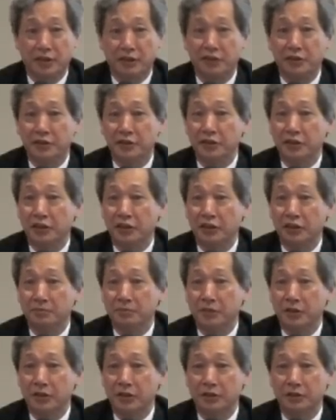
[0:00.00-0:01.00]
I think
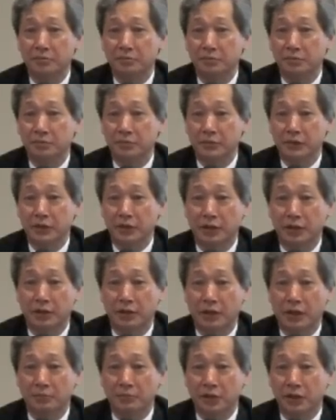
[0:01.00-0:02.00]
I'm, um,
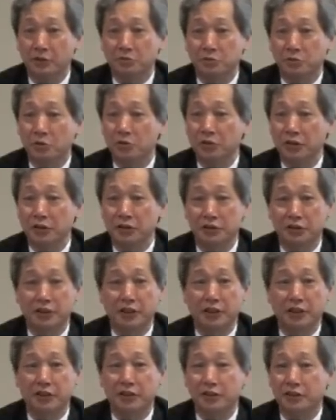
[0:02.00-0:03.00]
I'm not wrong in
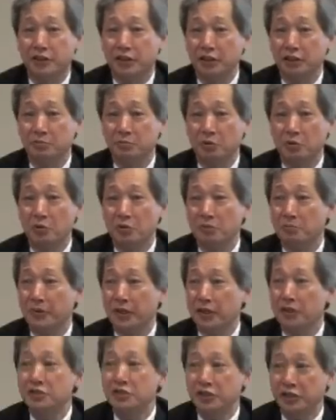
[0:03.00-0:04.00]
saying that
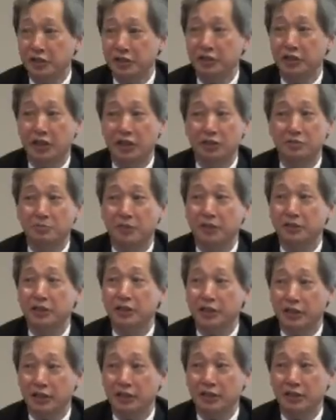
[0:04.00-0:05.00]
both Beijing and
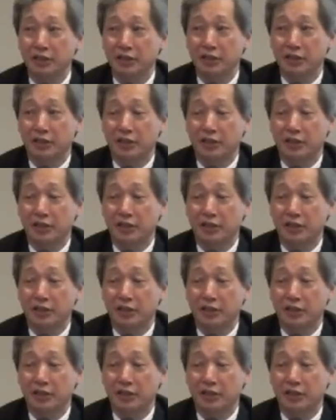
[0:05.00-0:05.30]
Manila